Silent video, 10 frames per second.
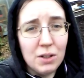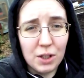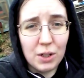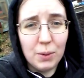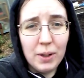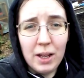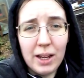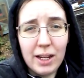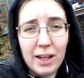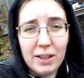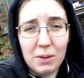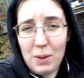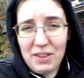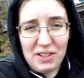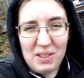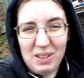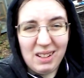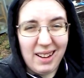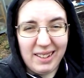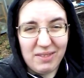2, the weather's
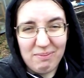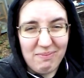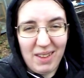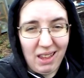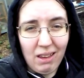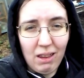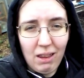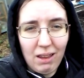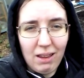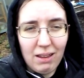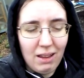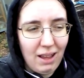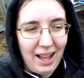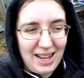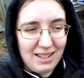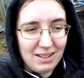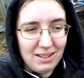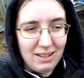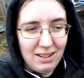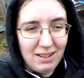kind of meh, and
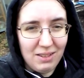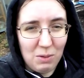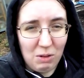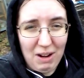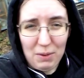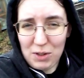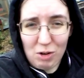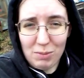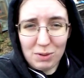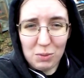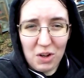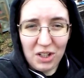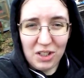the ground is horrible to work